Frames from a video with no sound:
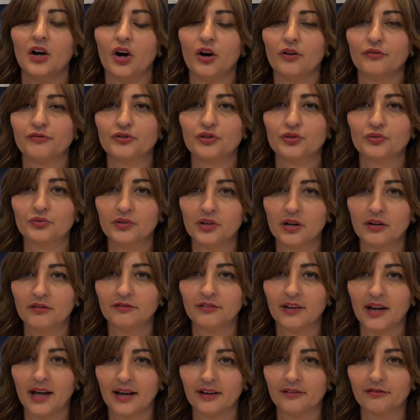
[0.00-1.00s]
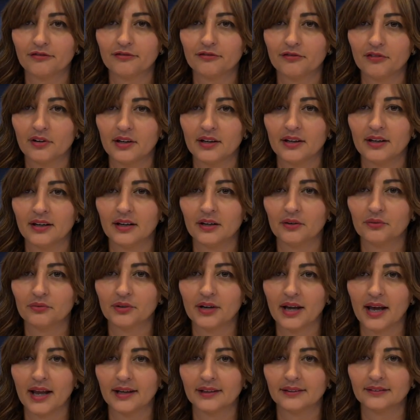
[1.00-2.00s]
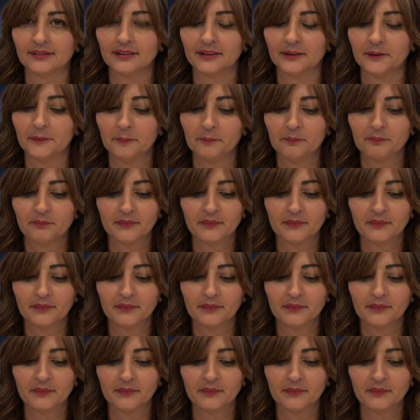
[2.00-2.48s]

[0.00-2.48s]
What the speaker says: of tree of life reality.